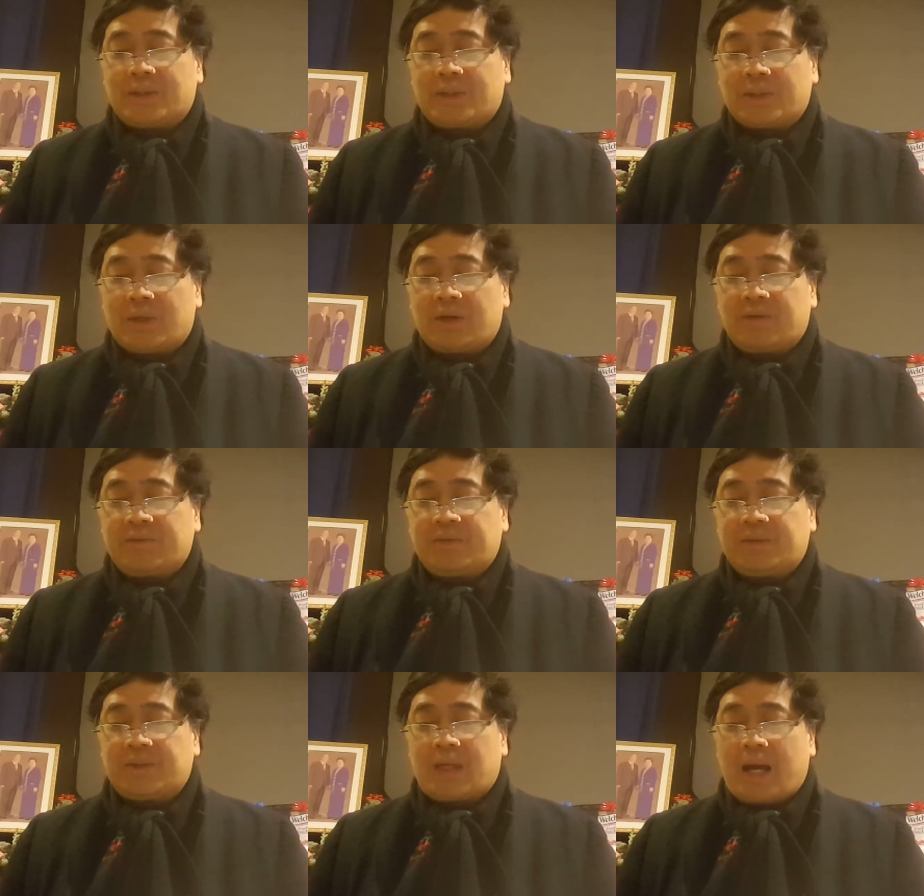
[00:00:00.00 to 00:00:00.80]

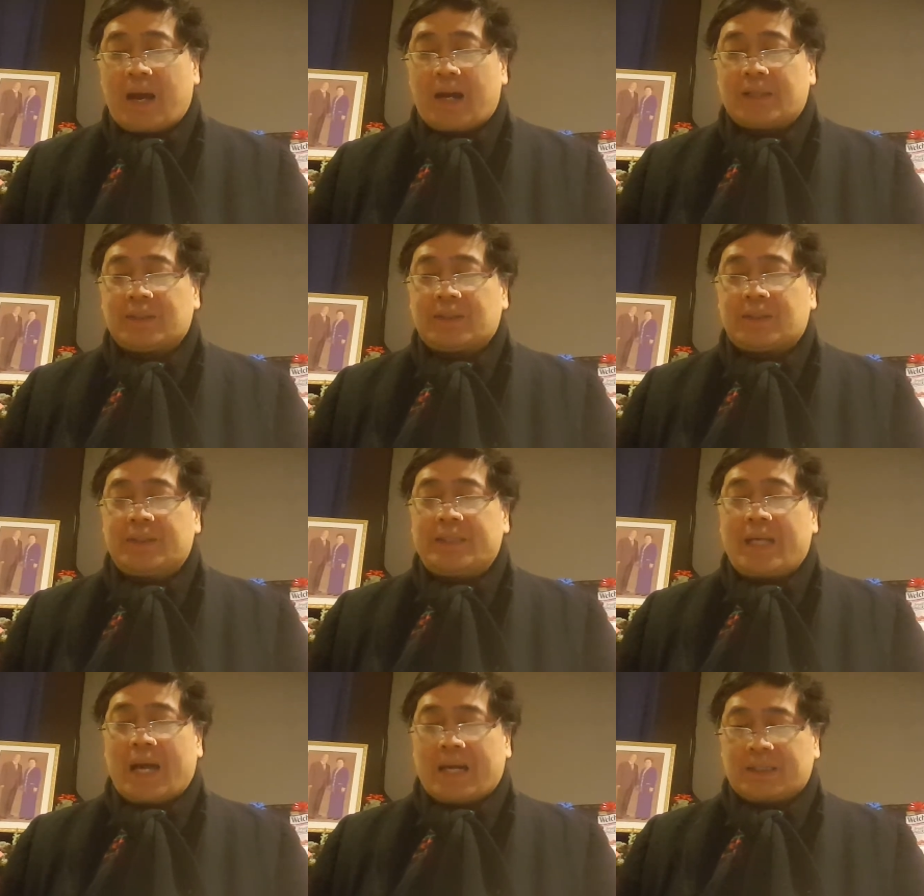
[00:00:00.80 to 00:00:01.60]
serves as
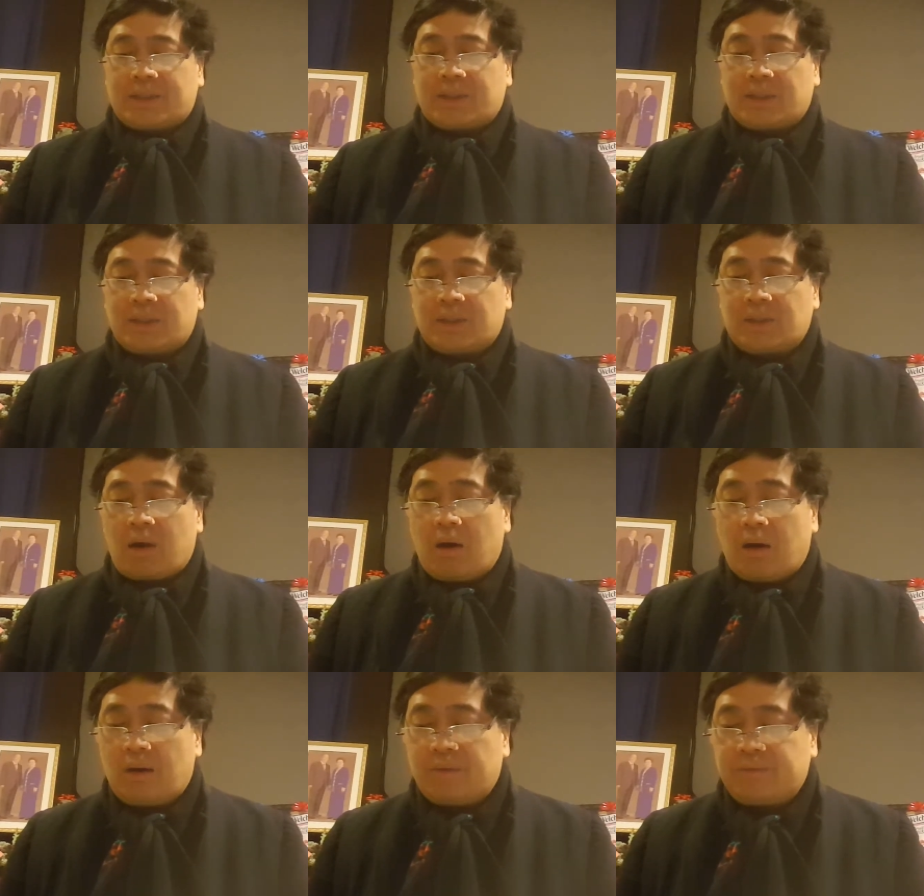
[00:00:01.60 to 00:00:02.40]
the axis
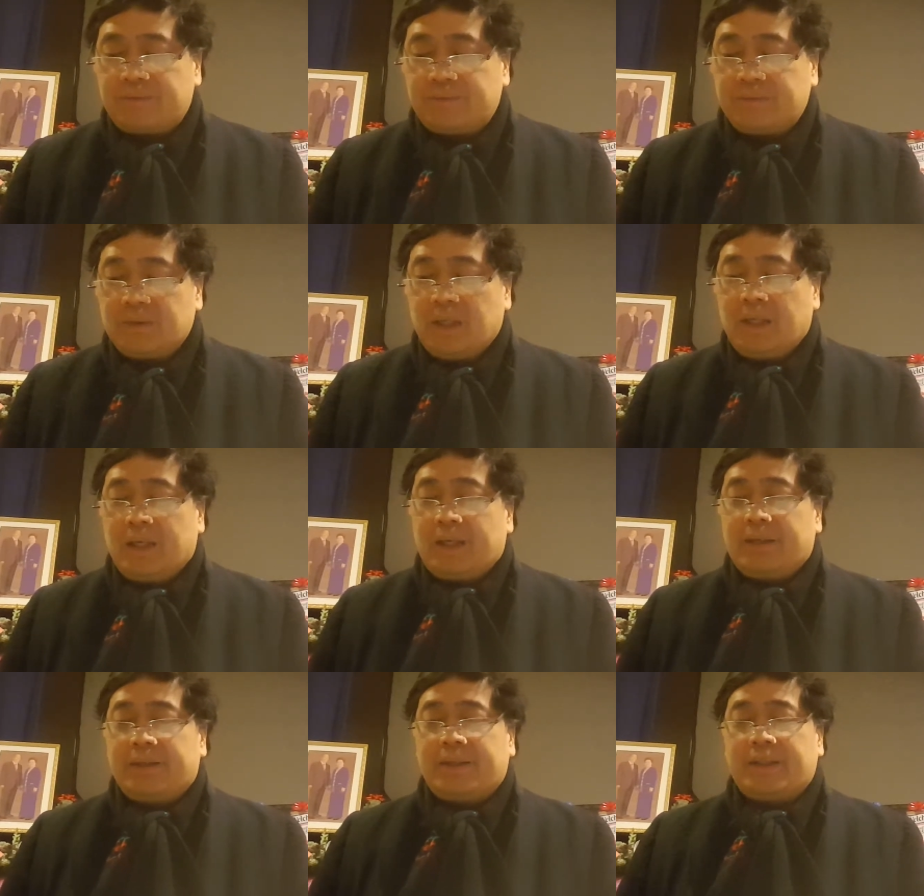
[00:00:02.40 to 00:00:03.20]
of
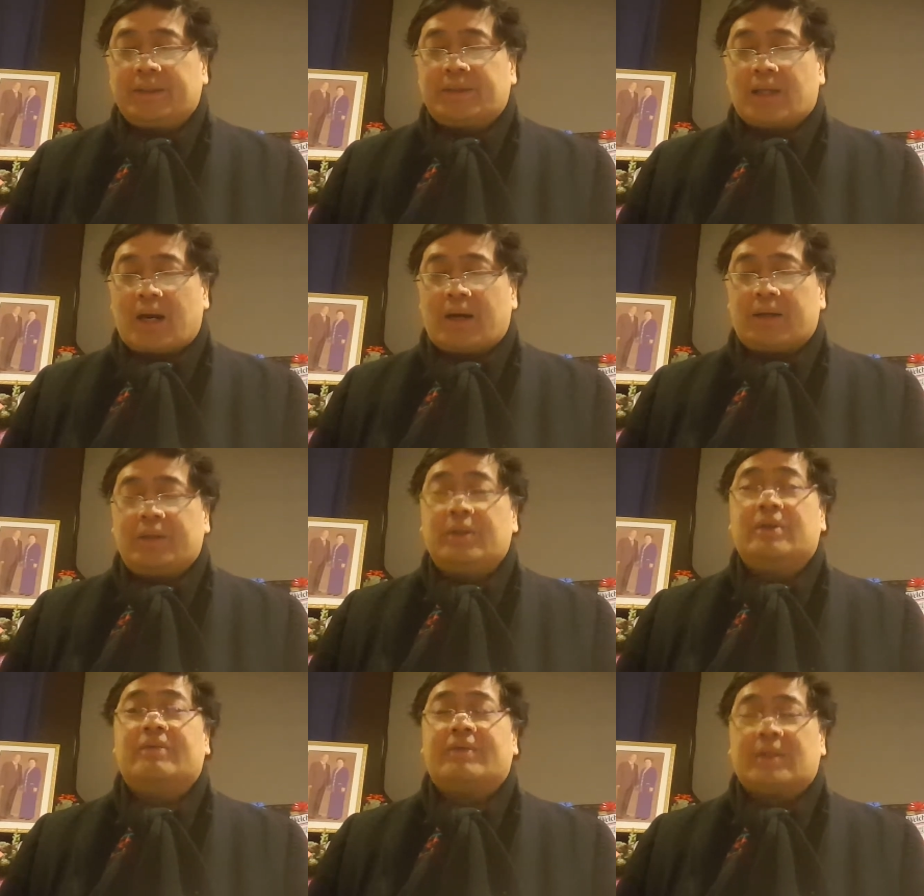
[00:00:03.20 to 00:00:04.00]
the entire
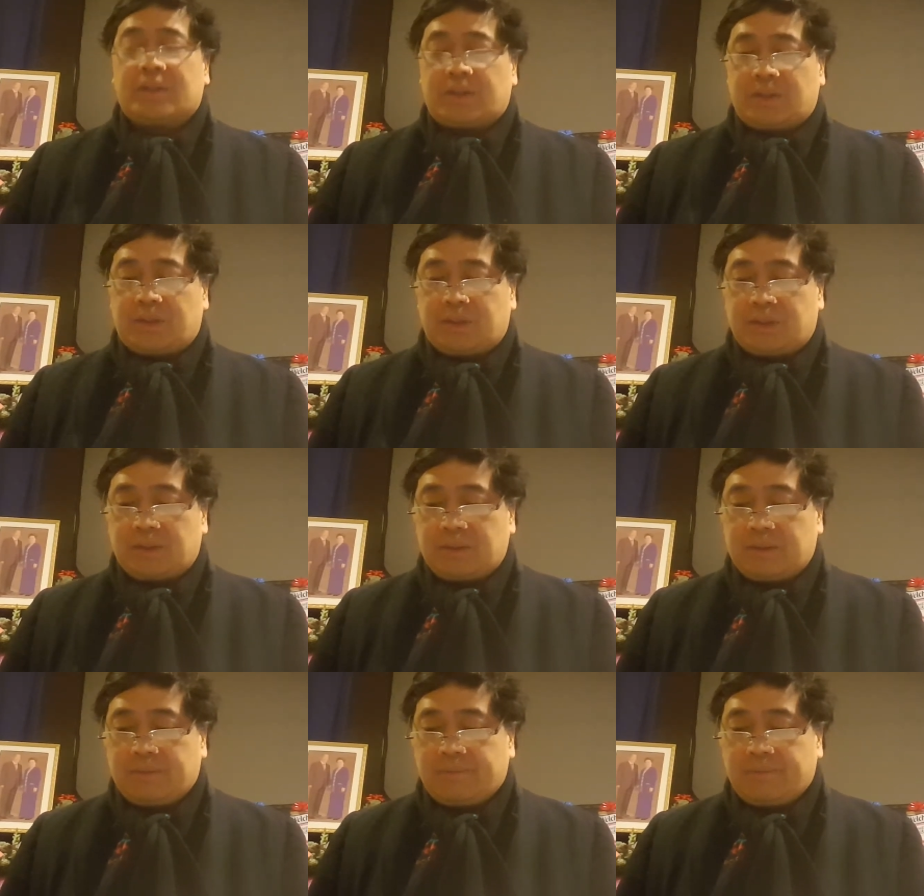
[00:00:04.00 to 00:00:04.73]
universe.